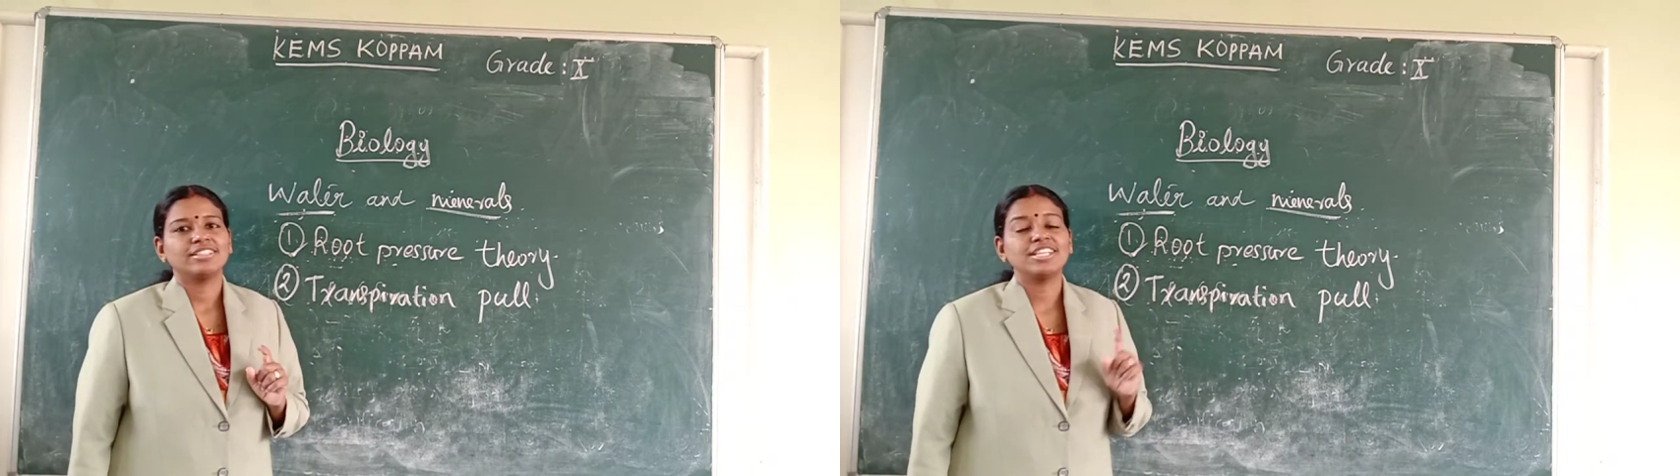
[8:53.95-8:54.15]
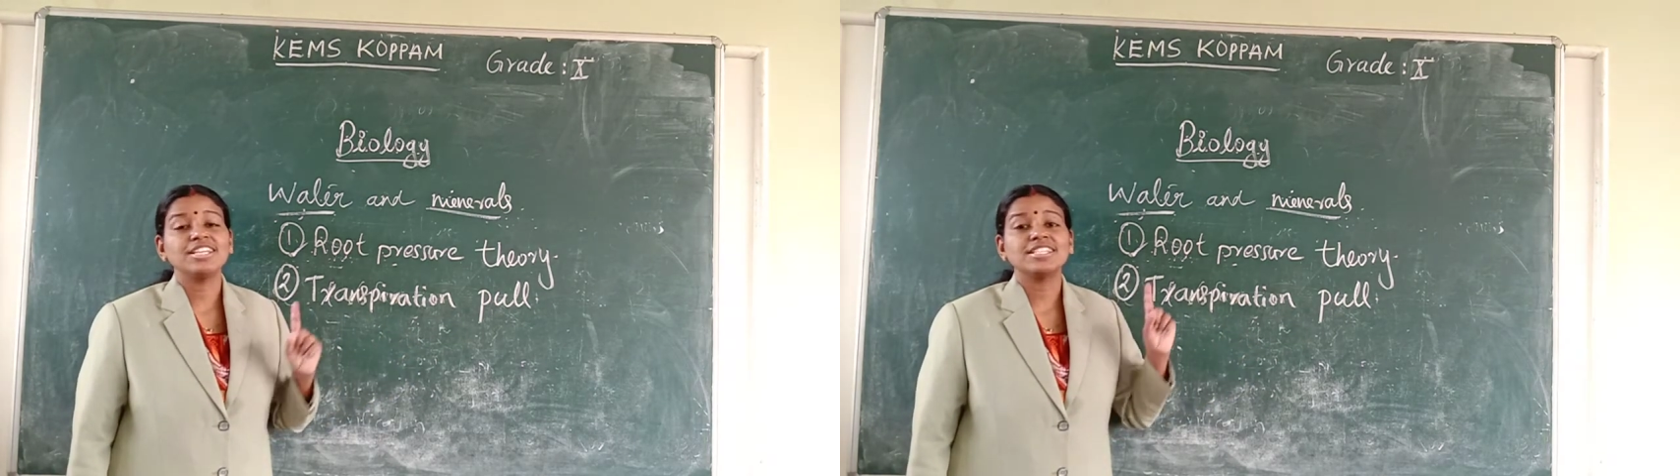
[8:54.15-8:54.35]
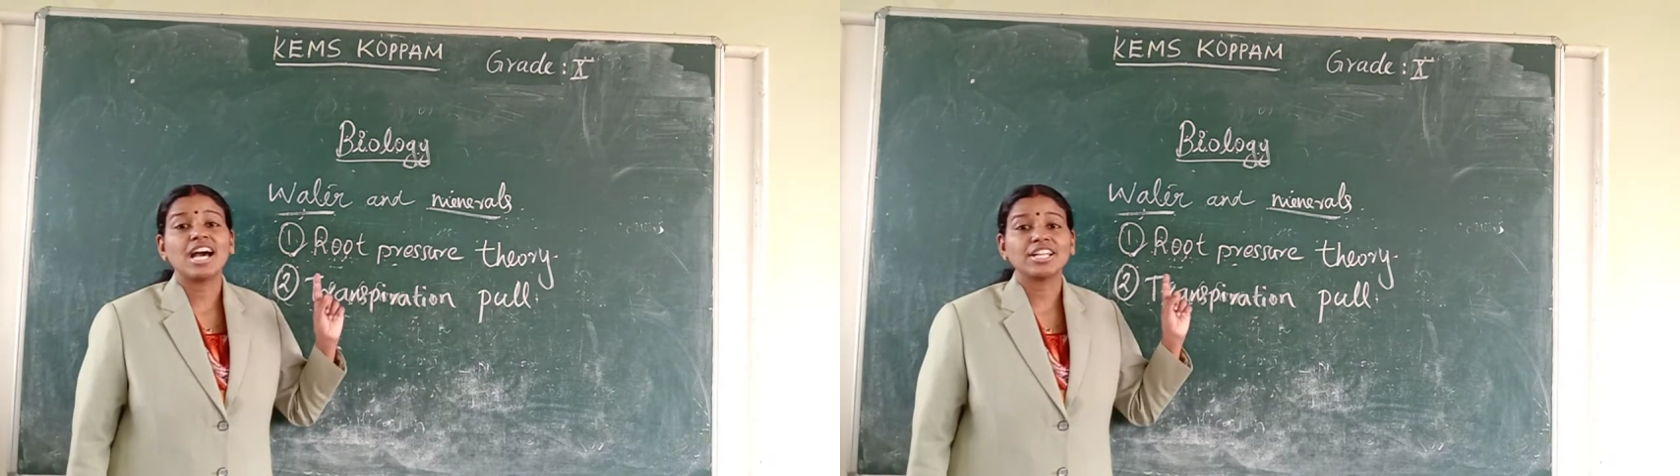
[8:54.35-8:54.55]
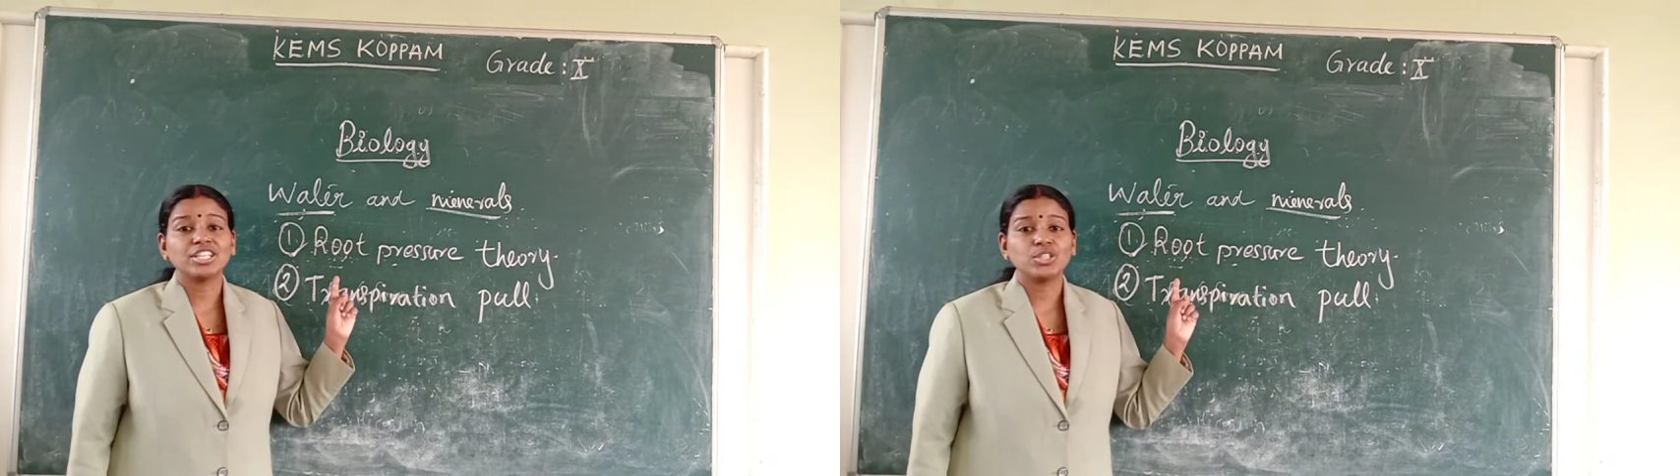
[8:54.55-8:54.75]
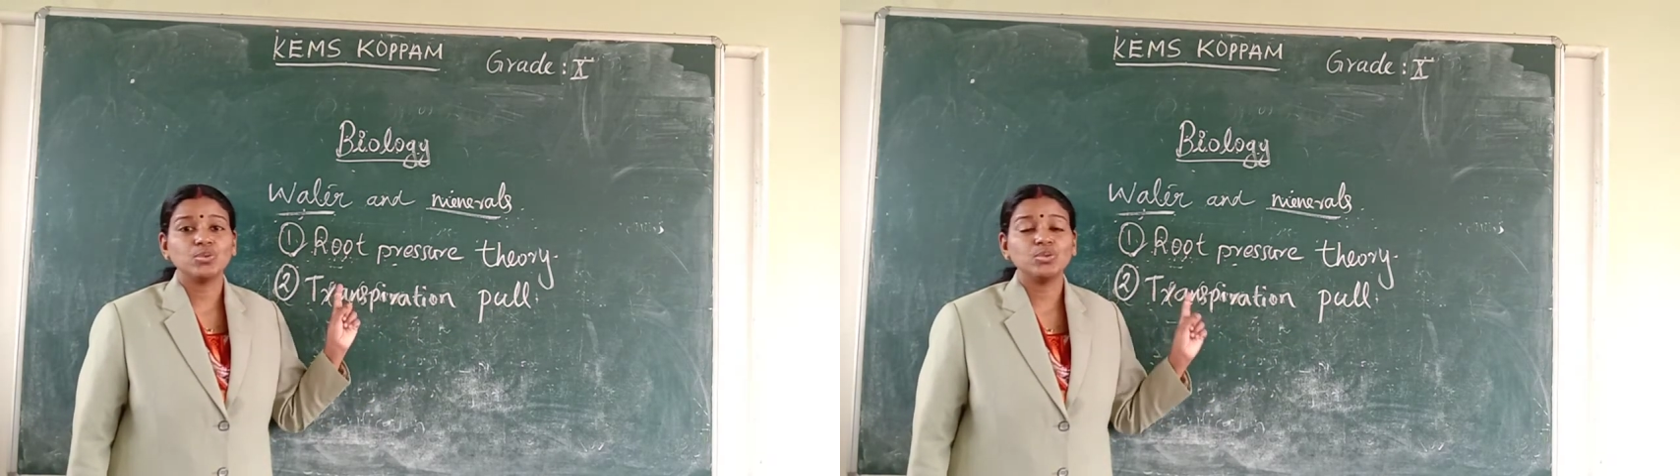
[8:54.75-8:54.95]
These are
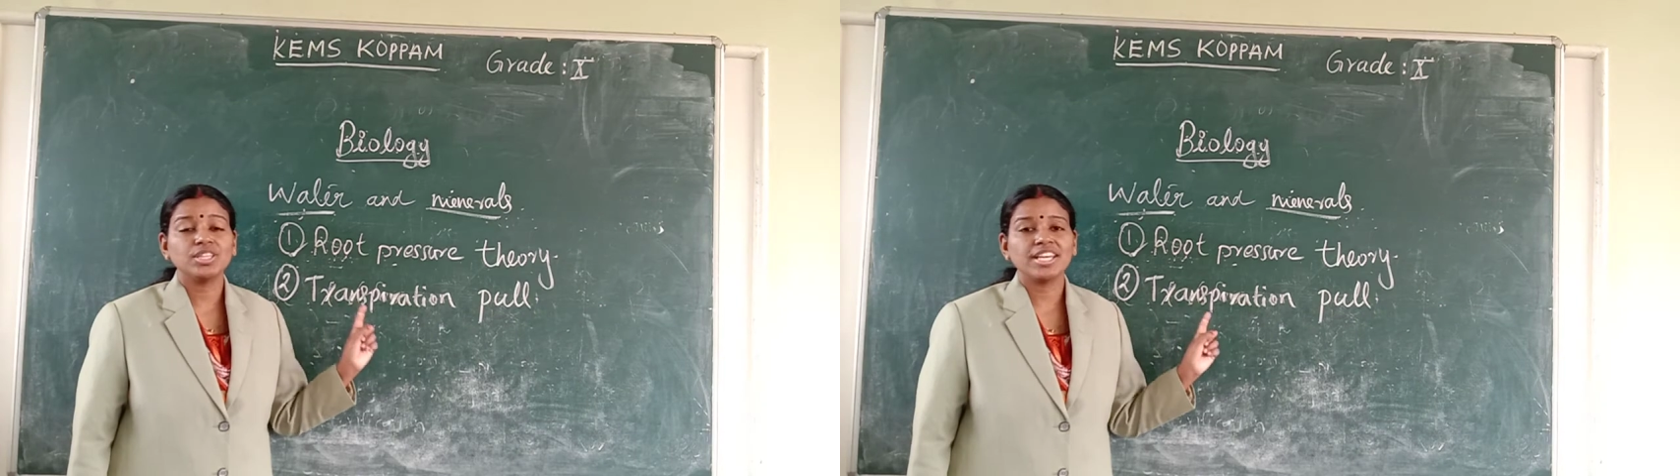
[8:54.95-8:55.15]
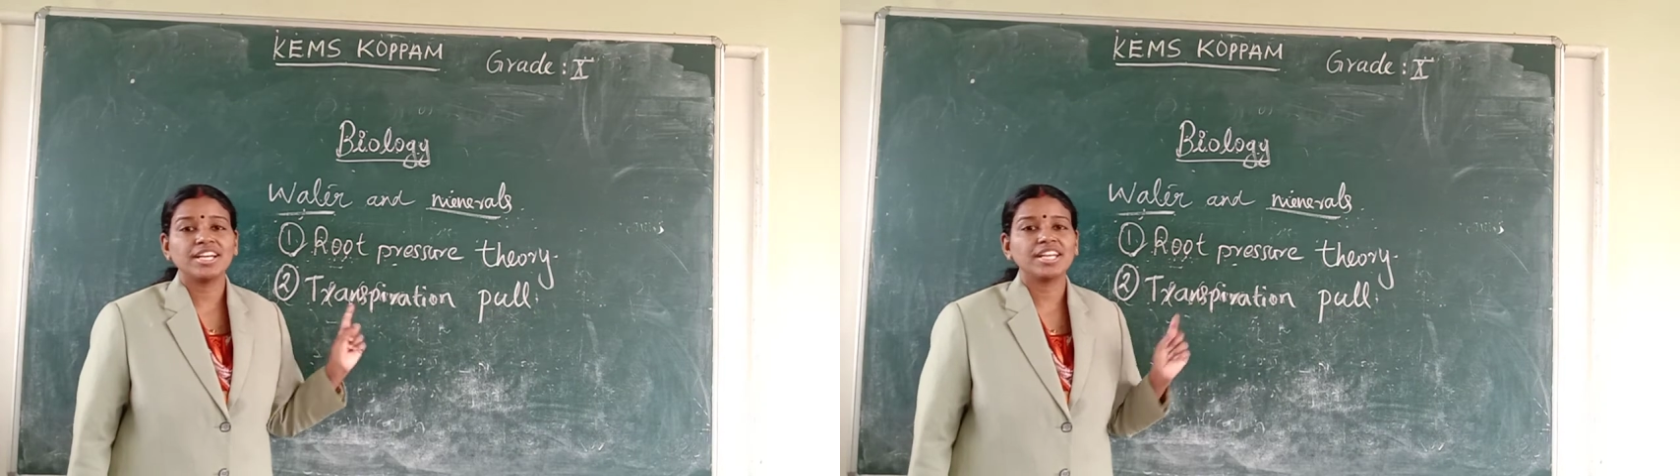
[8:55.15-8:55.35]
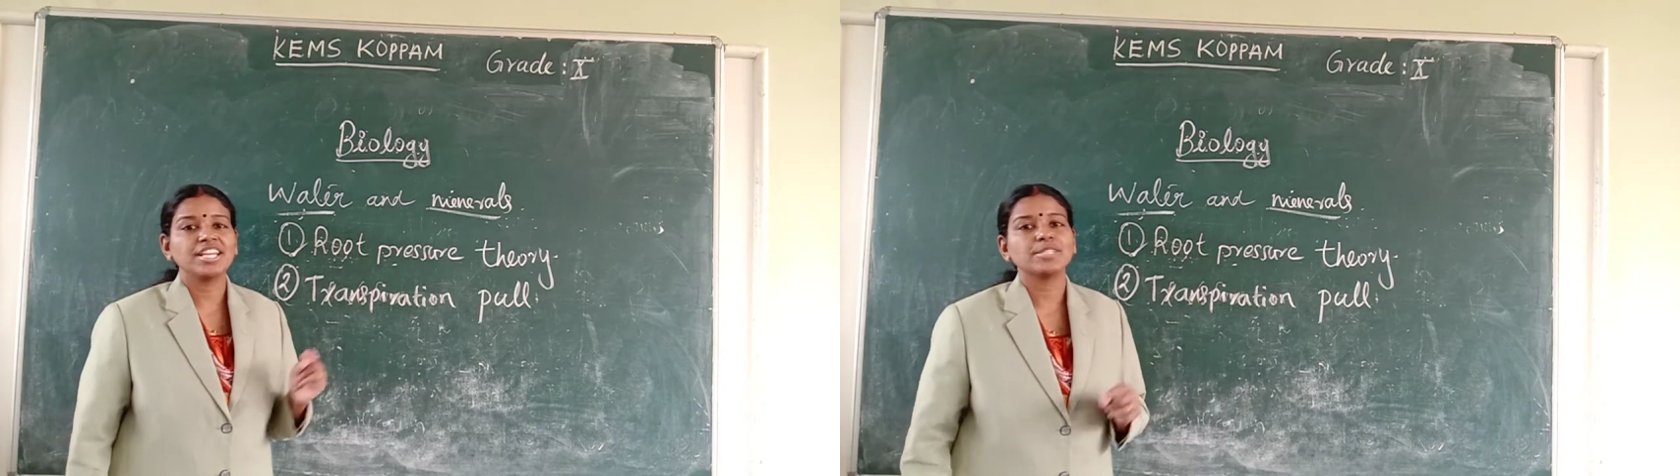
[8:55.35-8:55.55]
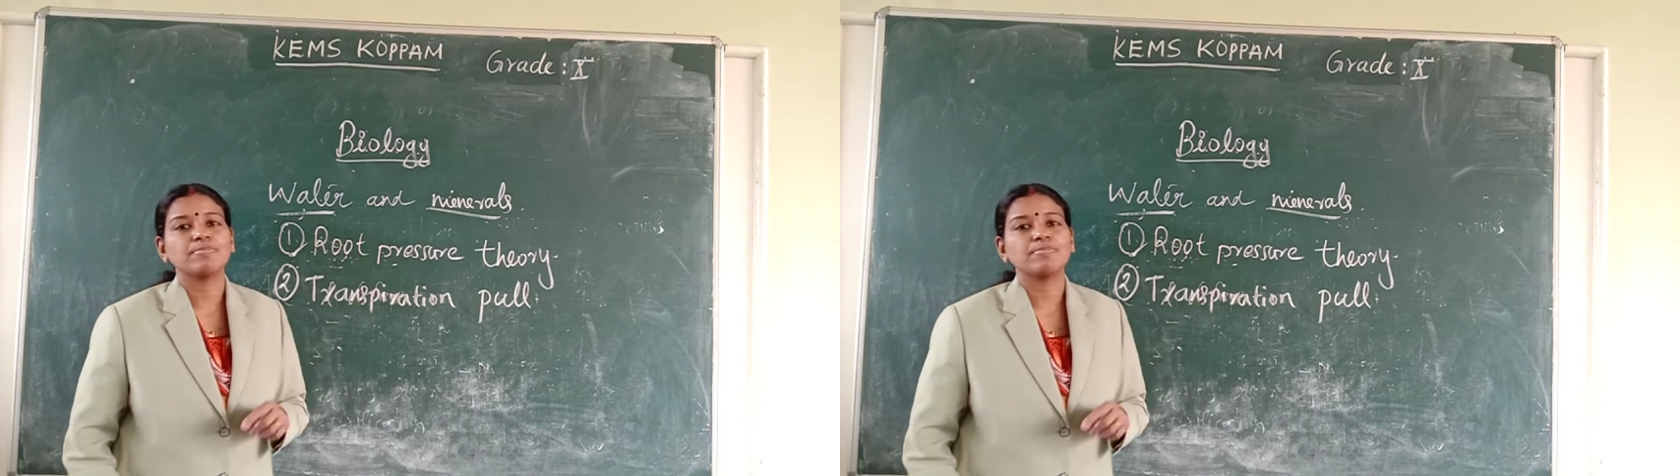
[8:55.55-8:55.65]
the two theories